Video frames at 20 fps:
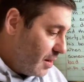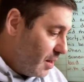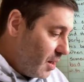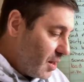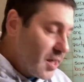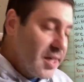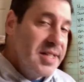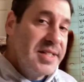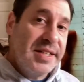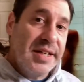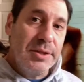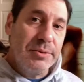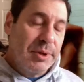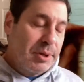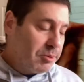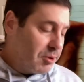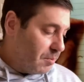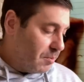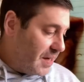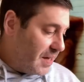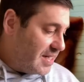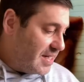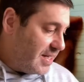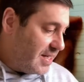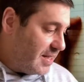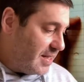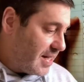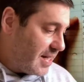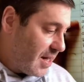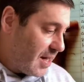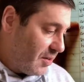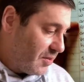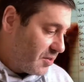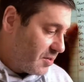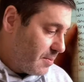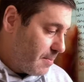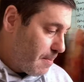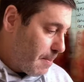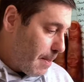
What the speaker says: Continuing with my details.